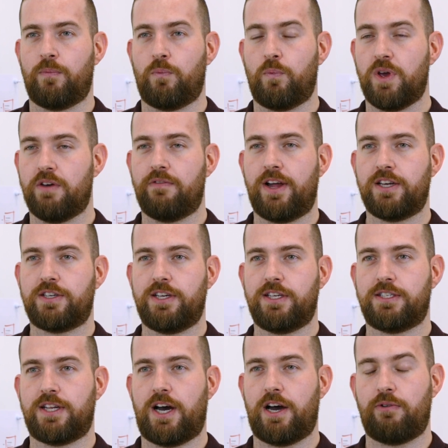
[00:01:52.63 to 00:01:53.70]
We eventually
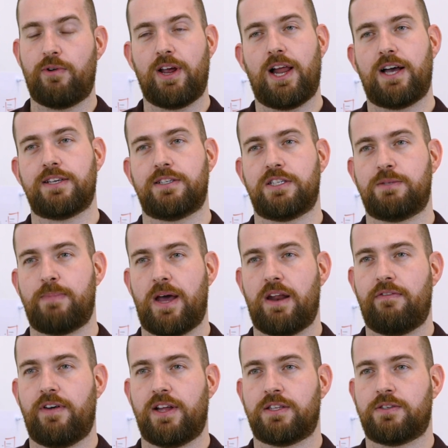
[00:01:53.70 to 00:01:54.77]
started realizing its
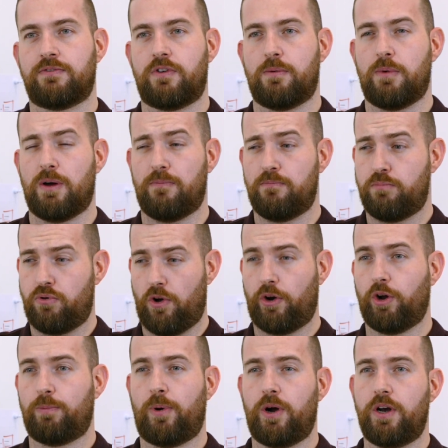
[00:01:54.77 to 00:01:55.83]
benefits from a
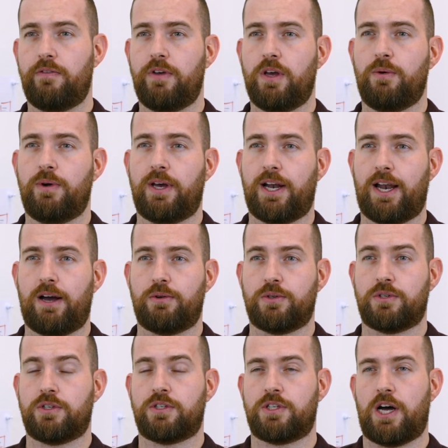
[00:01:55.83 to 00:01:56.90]
product point of view. It
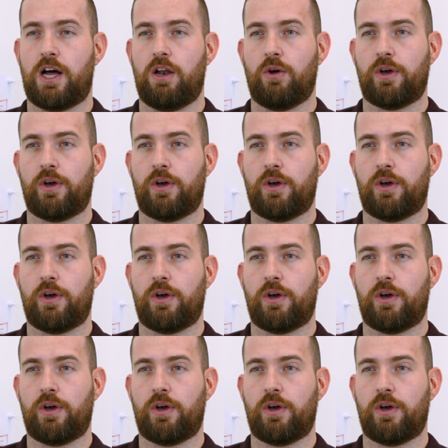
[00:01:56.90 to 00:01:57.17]
allows us to start